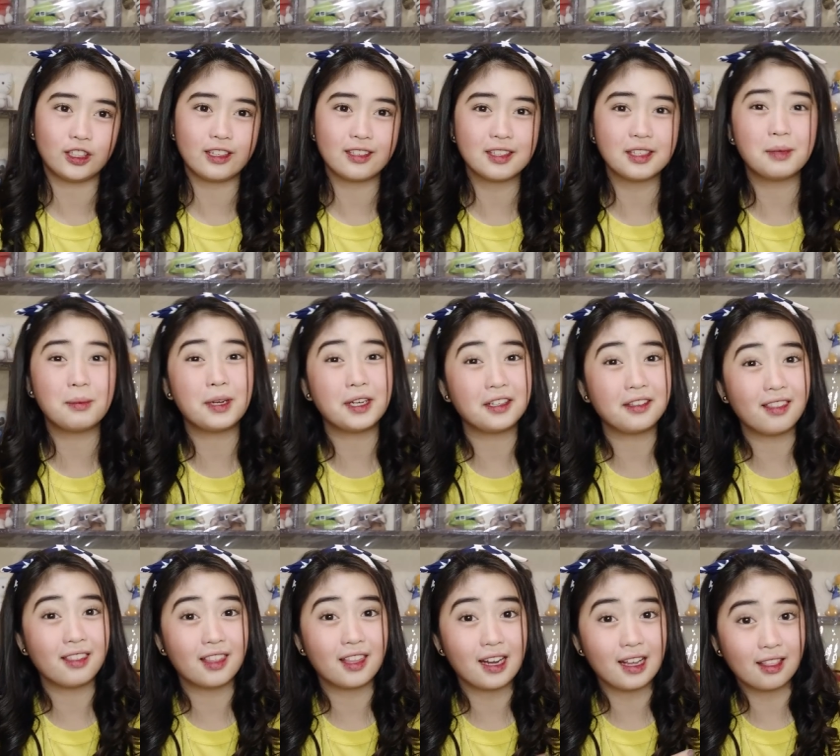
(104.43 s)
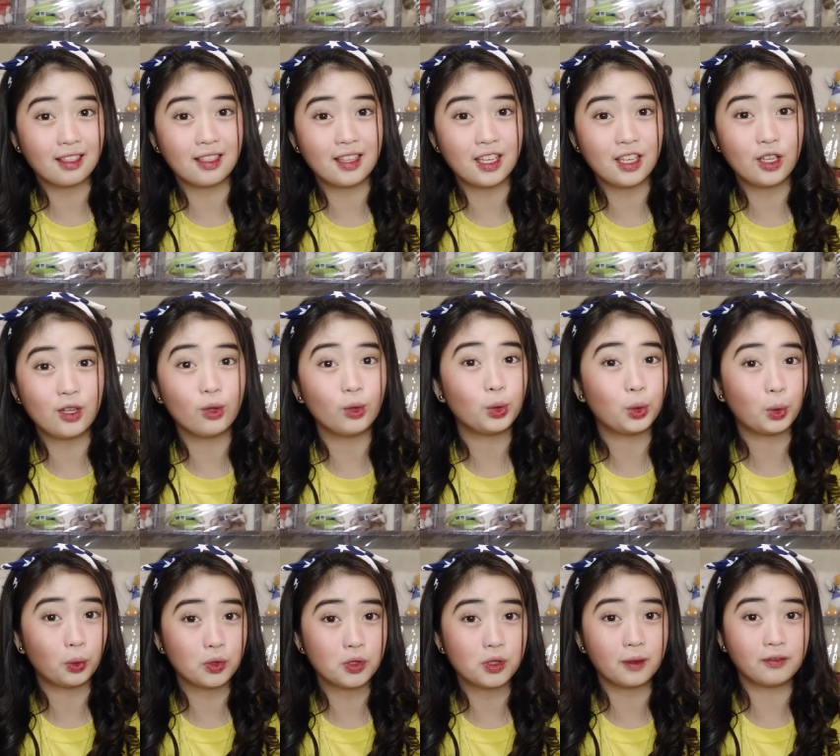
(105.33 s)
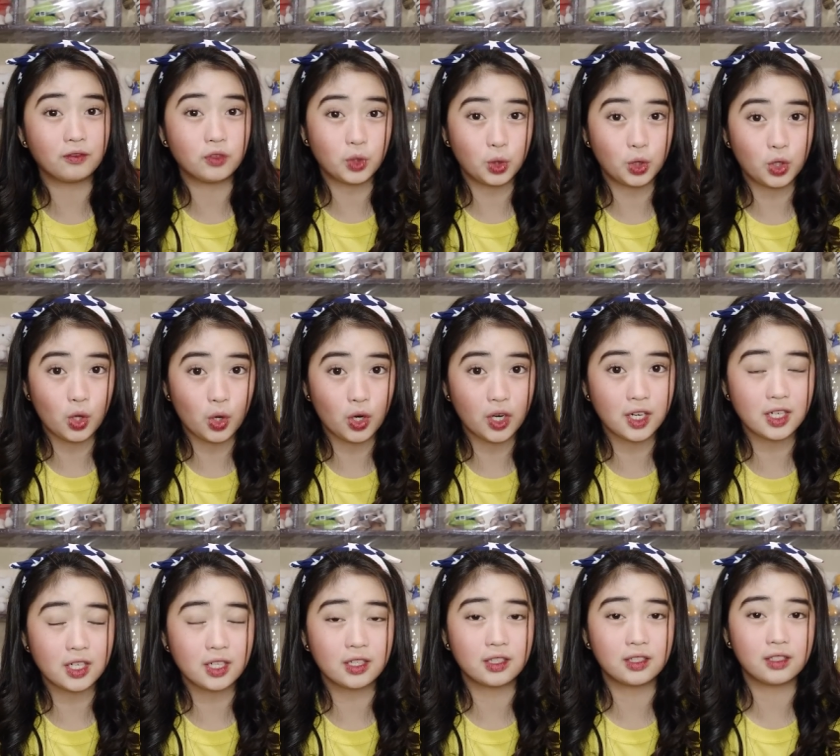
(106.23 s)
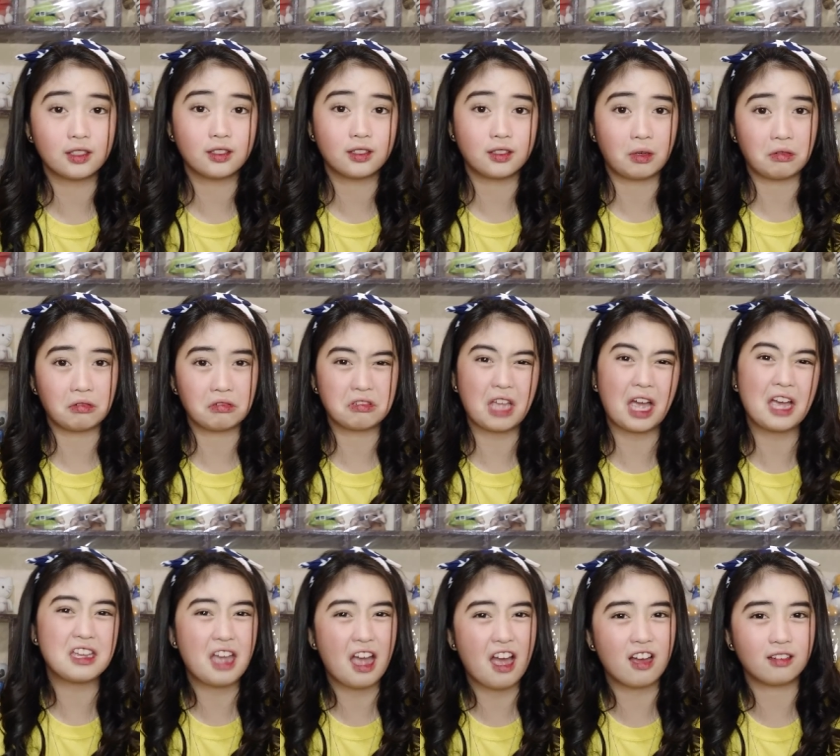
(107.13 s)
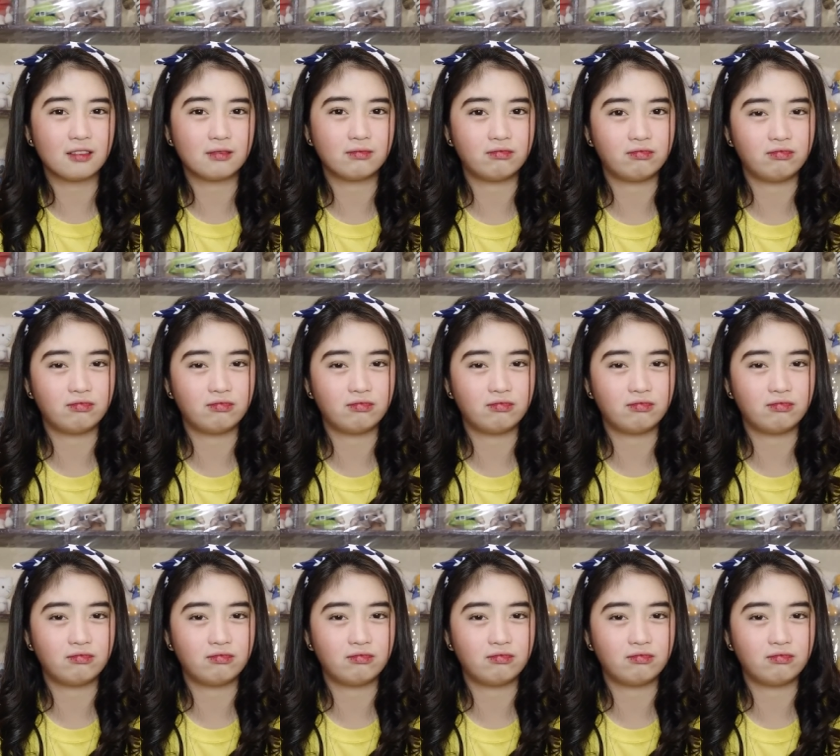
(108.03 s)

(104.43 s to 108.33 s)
Kasi di ba nag-trending yung Toast of New York? So, sayang.